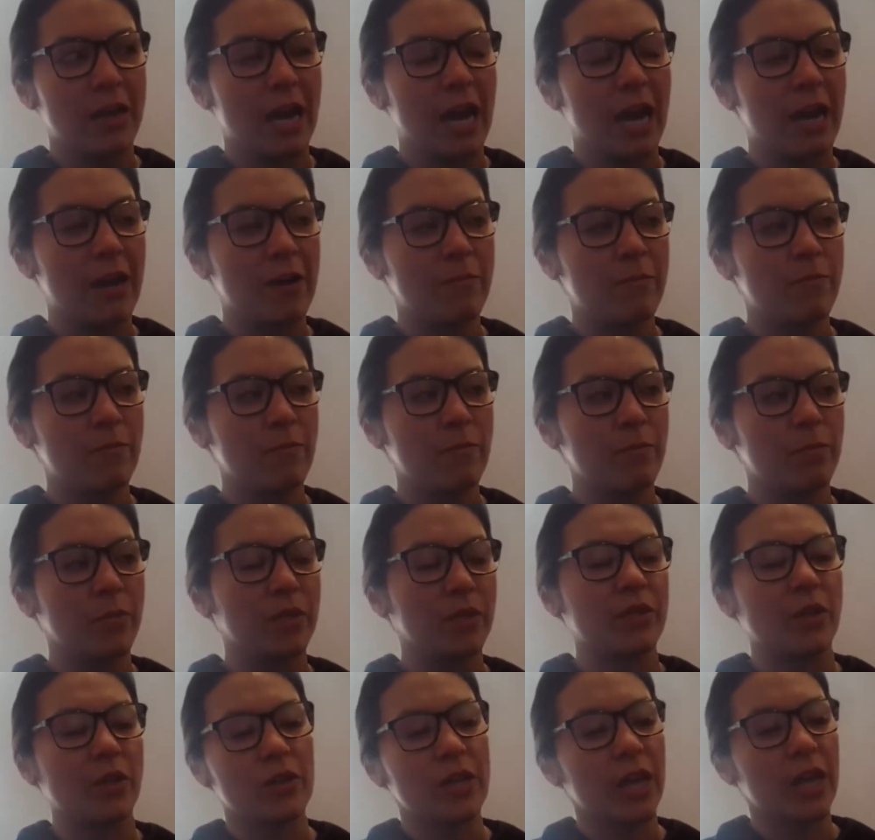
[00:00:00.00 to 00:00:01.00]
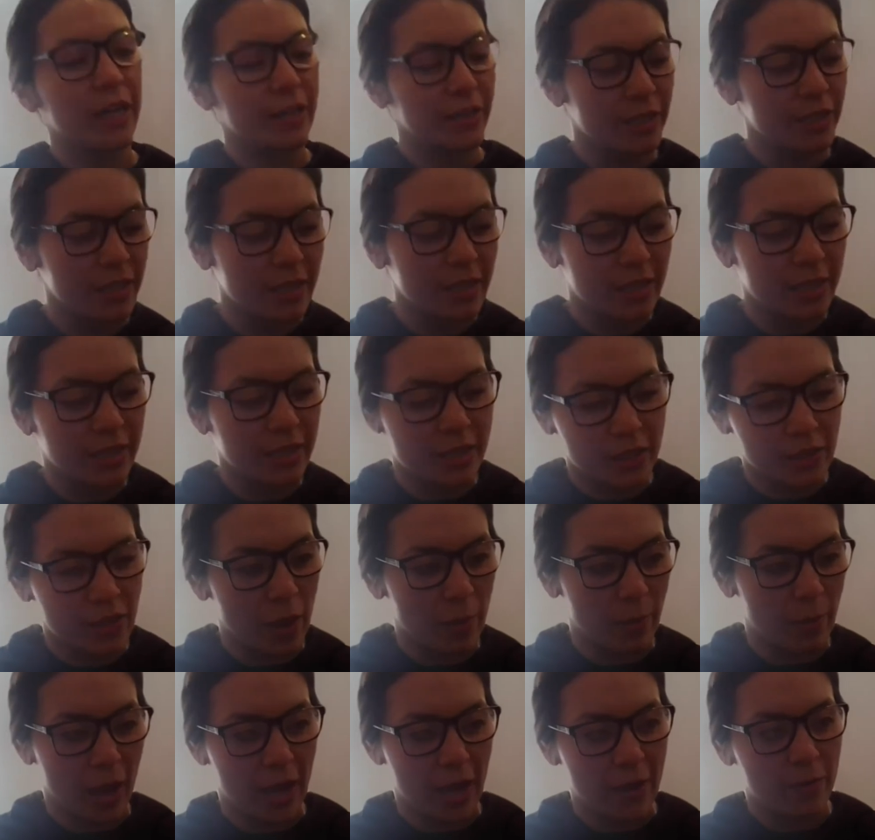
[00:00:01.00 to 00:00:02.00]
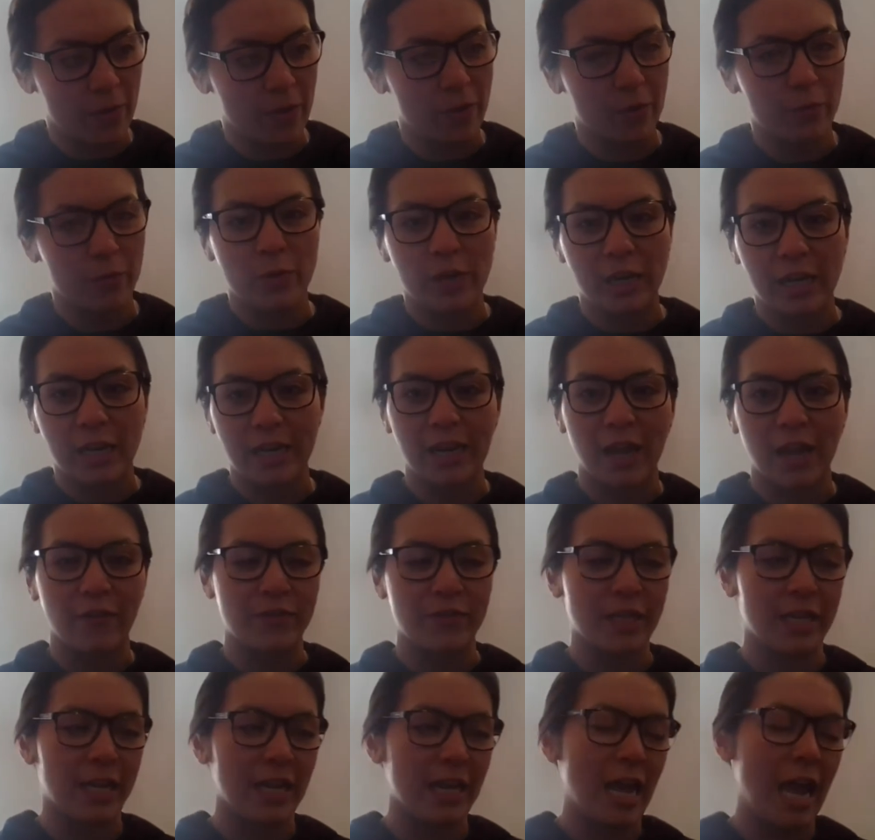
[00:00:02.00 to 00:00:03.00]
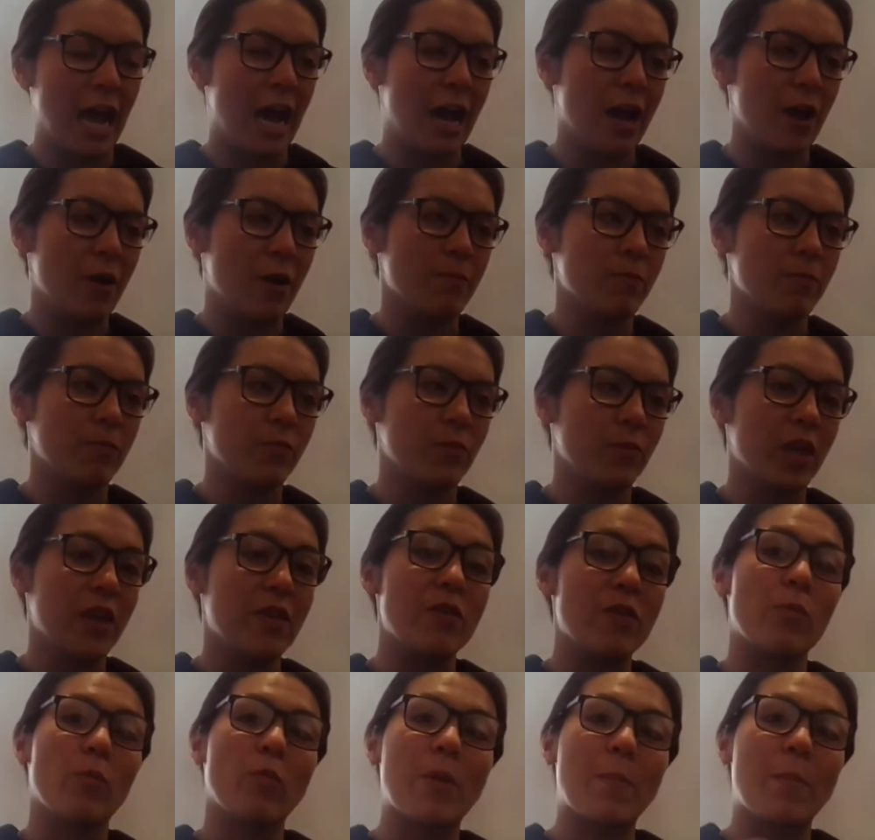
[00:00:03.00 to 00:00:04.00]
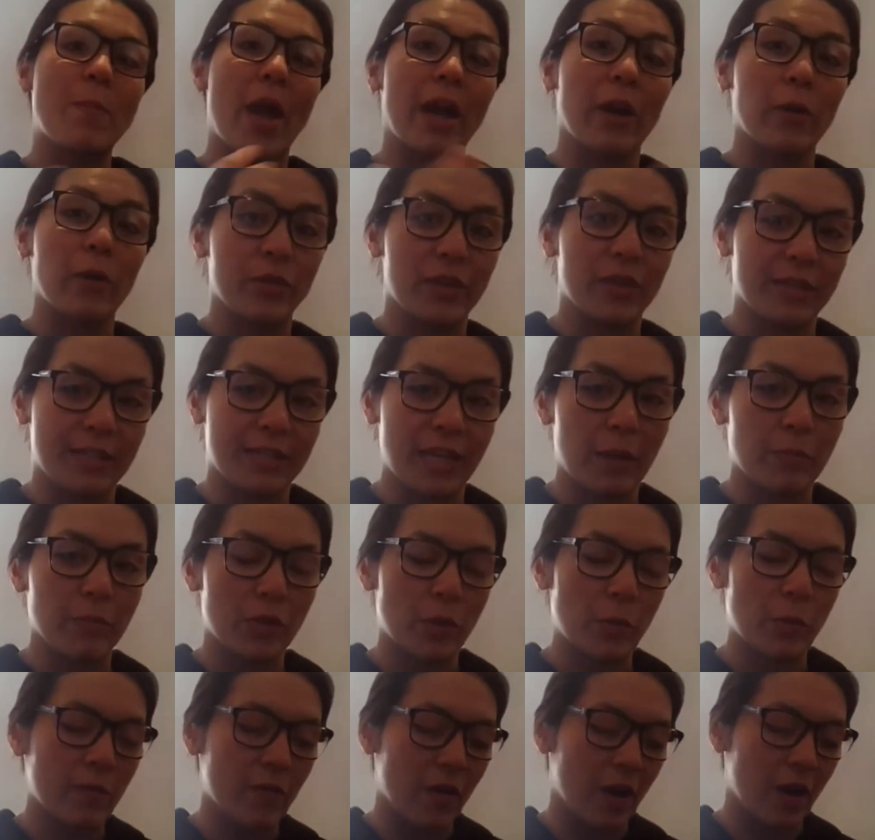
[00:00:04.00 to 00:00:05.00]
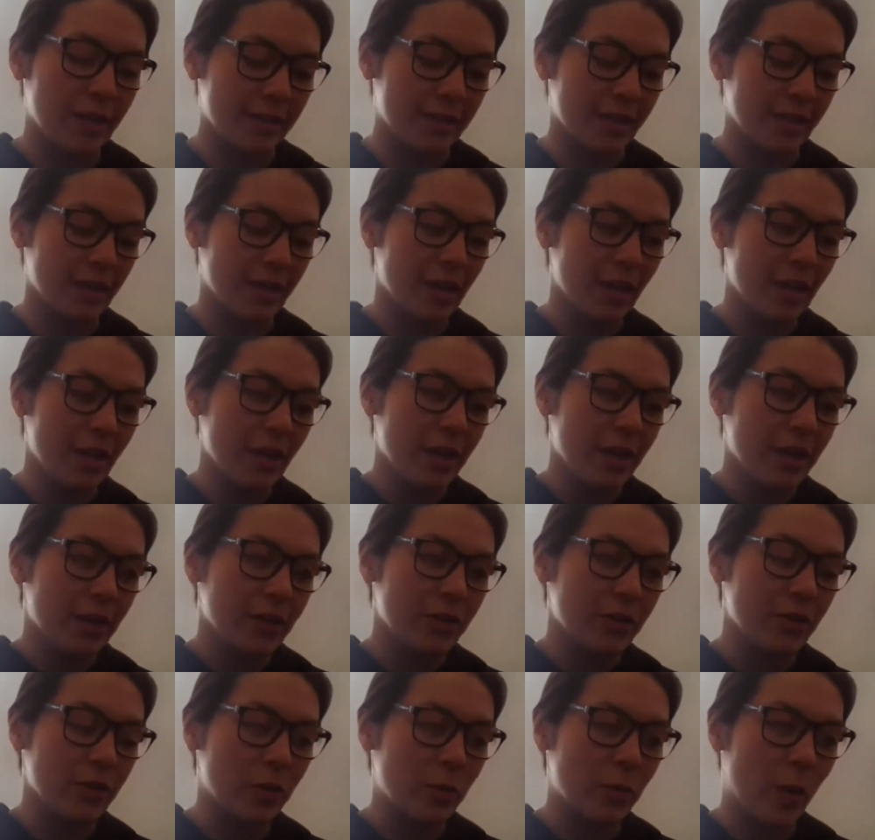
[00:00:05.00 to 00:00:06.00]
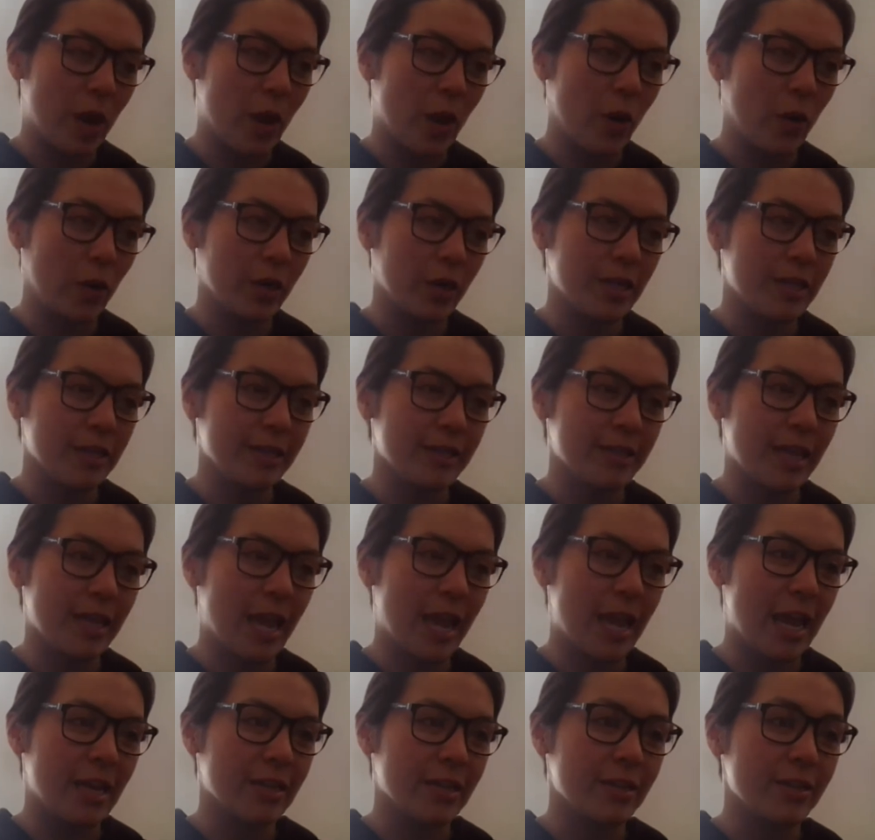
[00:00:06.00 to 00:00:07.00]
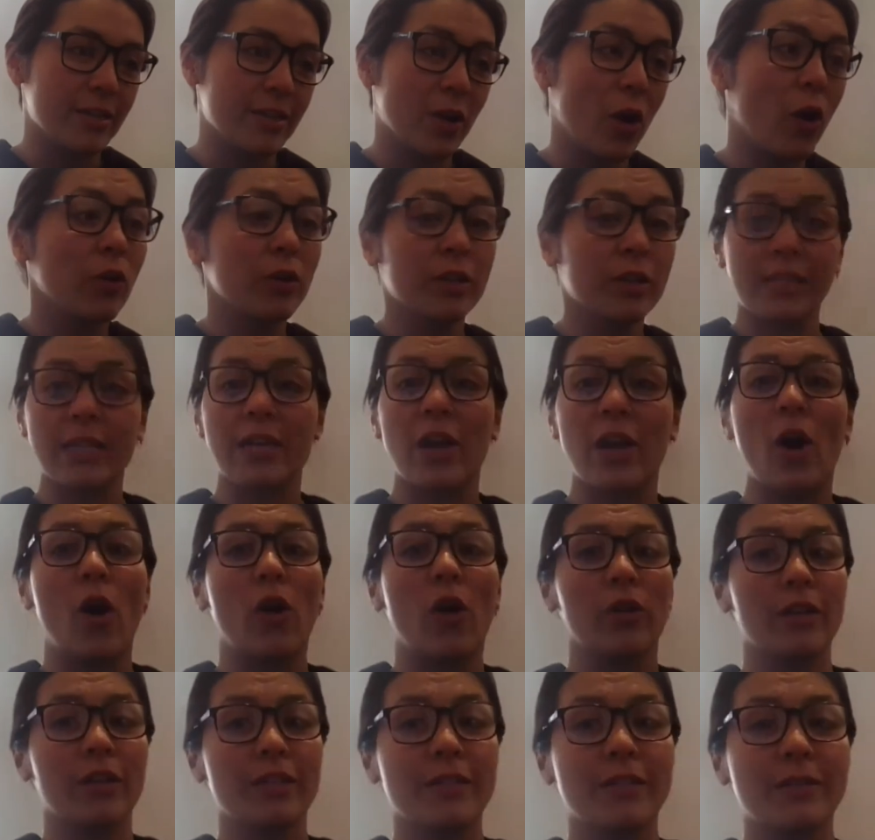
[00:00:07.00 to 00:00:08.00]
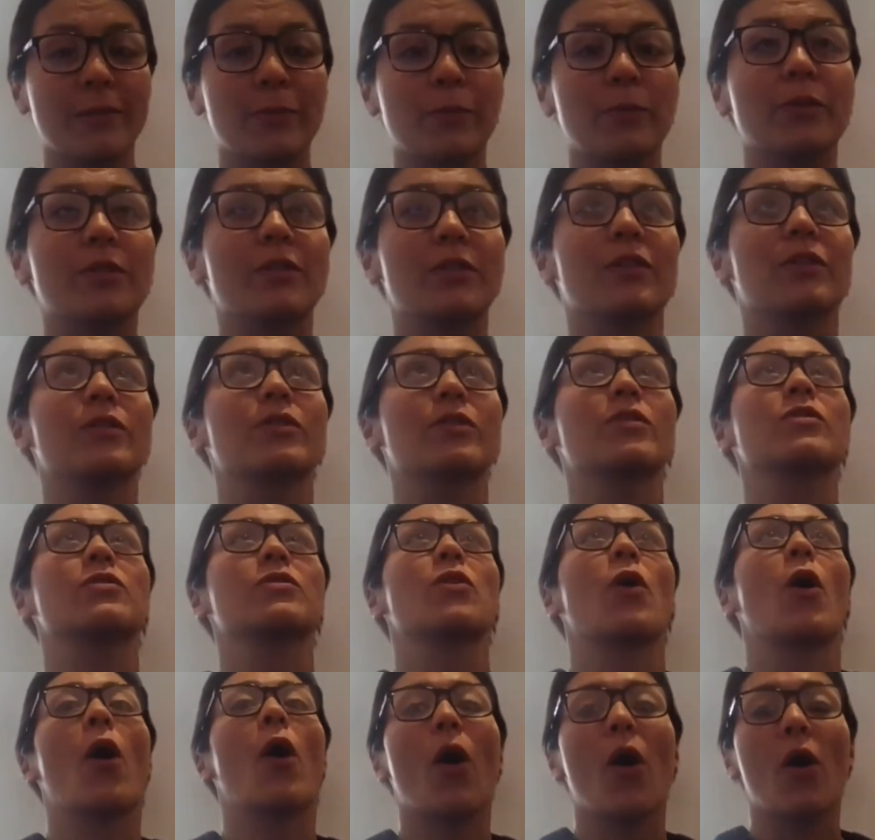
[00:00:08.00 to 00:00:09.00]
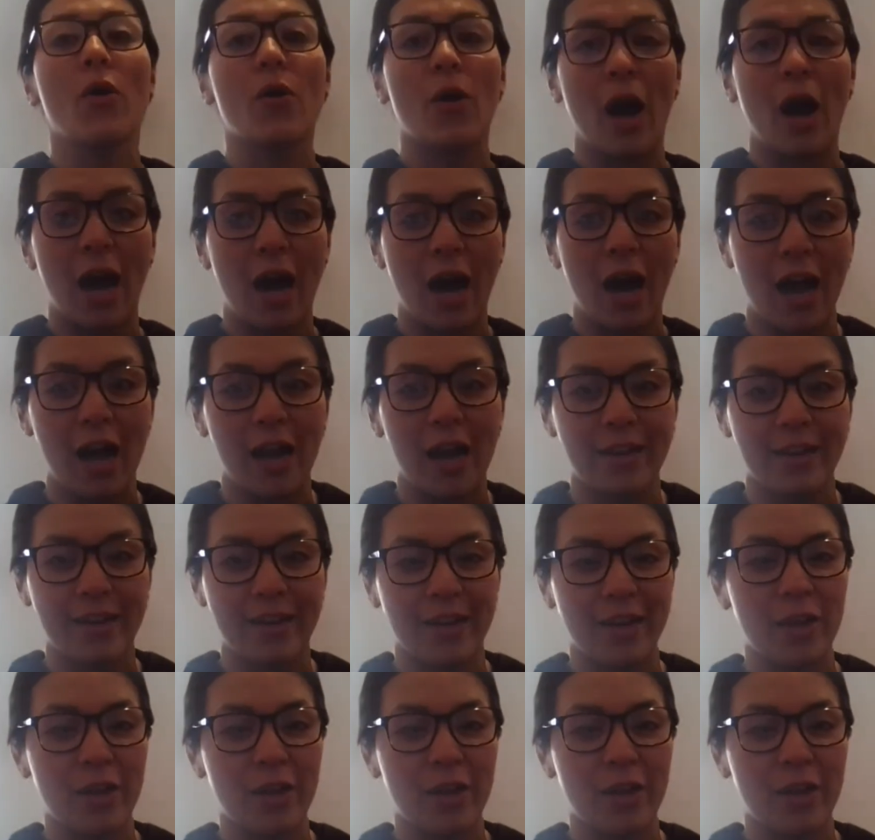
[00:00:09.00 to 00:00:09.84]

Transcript: Um, but so yeah, did did that paper, really loved it, um, and then went back with the same supervisor to do my honors. And honestly, honors was so hard.